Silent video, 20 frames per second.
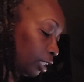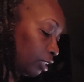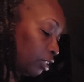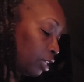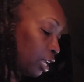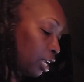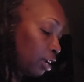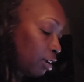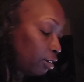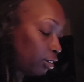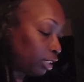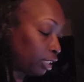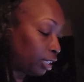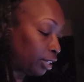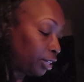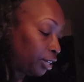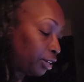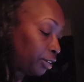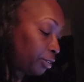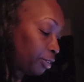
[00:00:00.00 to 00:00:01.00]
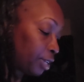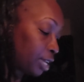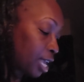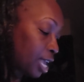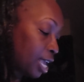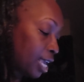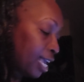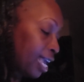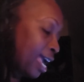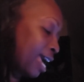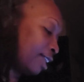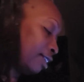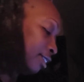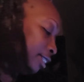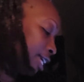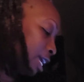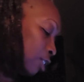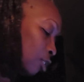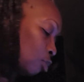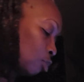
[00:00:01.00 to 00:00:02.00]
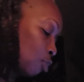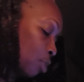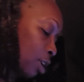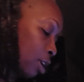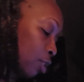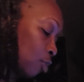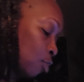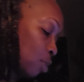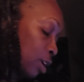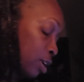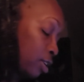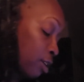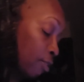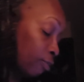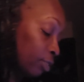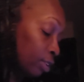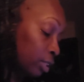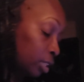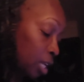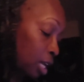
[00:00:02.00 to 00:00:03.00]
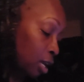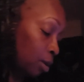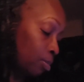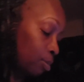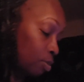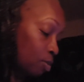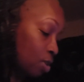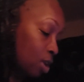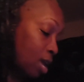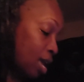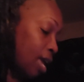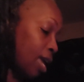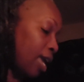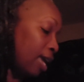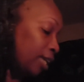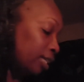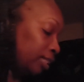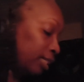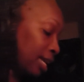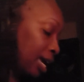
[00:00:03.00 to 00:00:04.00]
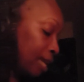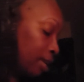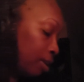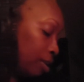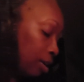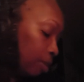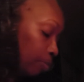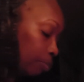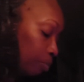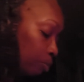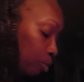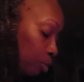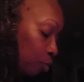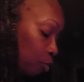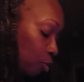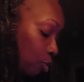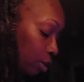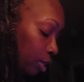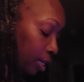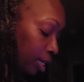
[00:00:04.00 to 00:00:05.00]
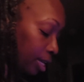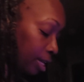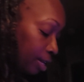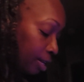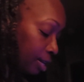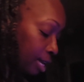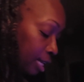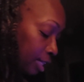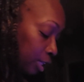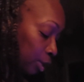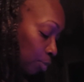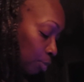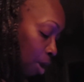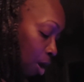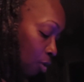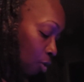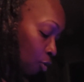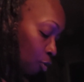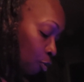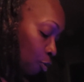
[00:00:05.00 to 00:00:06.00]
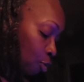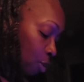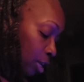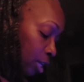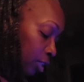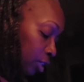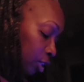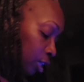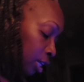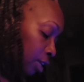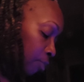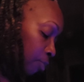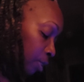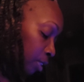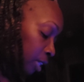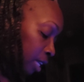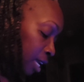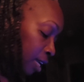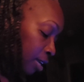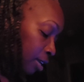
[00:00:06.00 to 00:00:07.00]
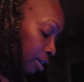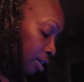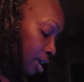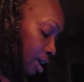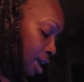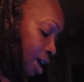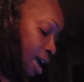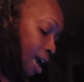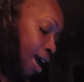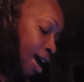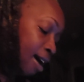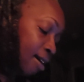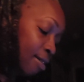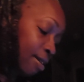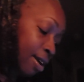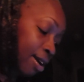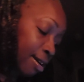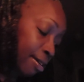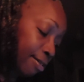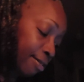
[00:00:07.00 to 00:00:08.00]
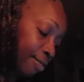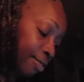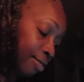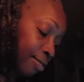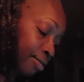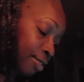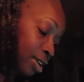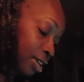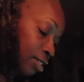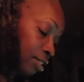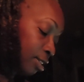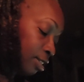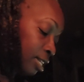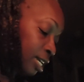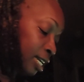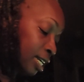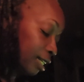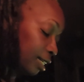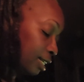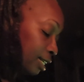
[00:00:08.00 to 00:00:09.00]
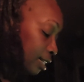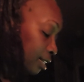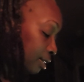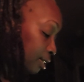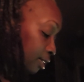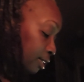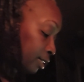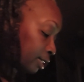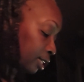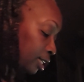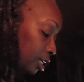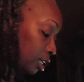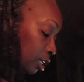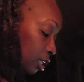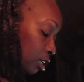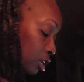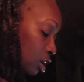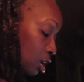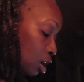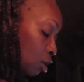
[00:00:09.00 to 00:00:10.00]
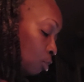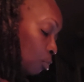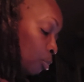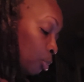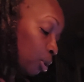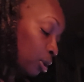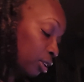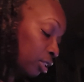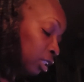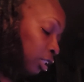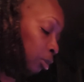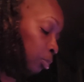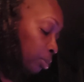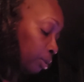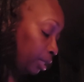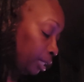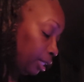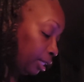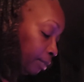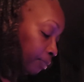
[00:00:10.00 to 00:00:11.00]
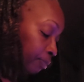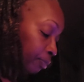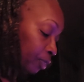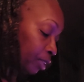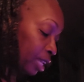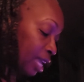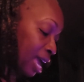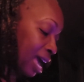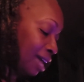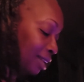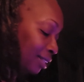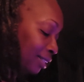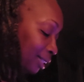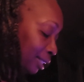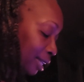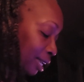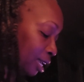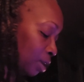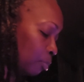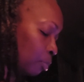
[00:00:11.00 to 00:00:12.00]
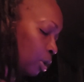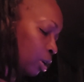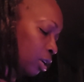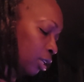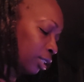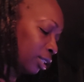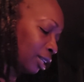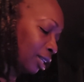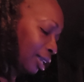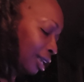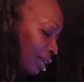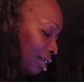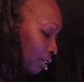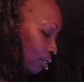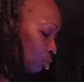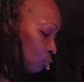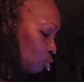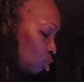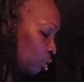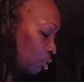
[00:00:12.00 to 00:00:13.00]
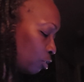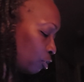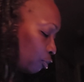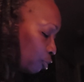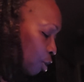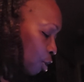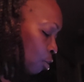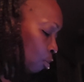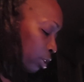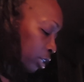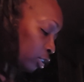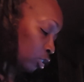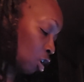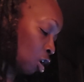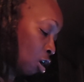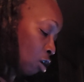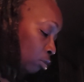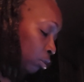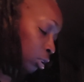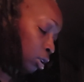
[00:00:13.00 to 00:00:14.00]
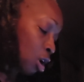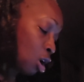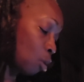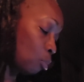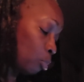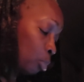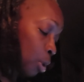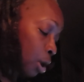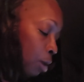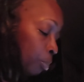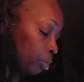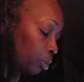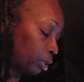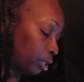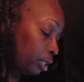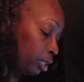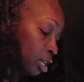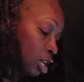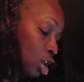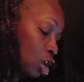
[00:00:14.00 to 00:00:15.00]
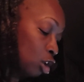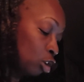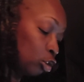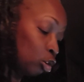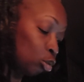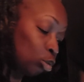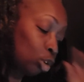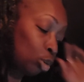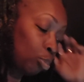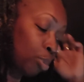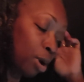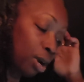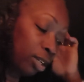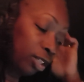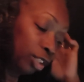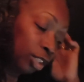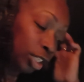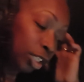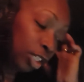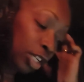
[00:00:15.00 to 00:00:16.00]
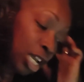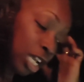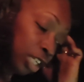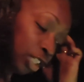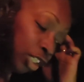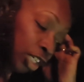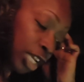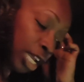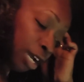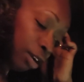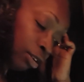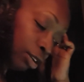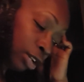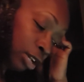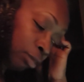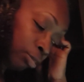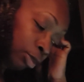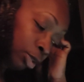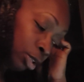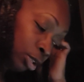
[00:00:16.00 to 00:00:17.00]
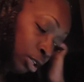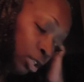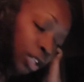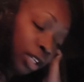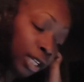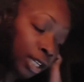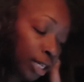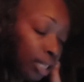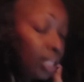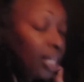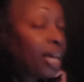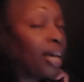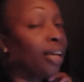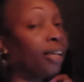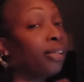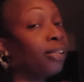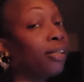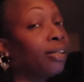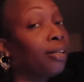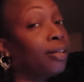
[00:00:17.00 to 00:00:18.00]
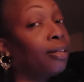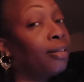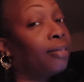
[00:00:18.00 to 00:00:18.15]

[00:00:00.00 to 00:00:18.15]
There's a deer. And Alice got the Red Queen off the table and sat it up before the kitten as a model for it to imitate. However, the thing didn't succeed. Principally, Alice said because the kitten wouldn't fold its arms properly. So to punish it, she held it up to the looking glass.